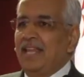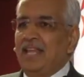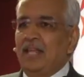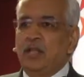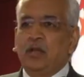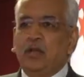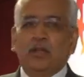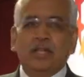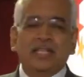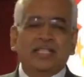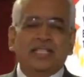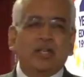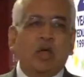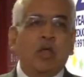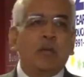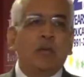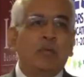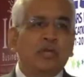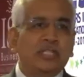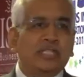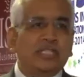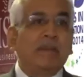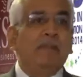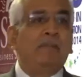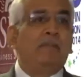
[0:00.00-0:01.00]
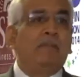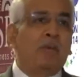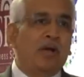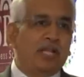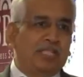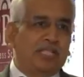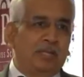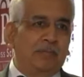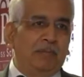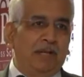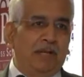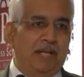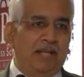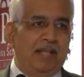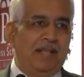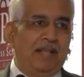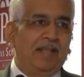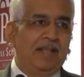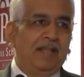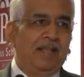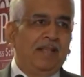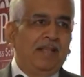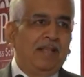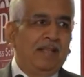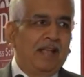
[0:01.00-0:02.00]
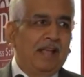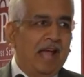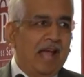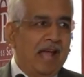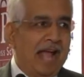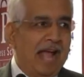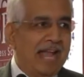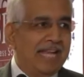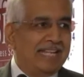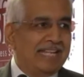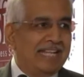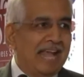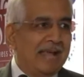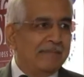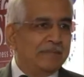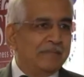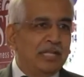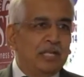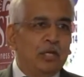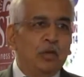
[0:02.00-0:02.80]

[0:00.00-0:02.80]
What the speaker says: it's almost impossible at times,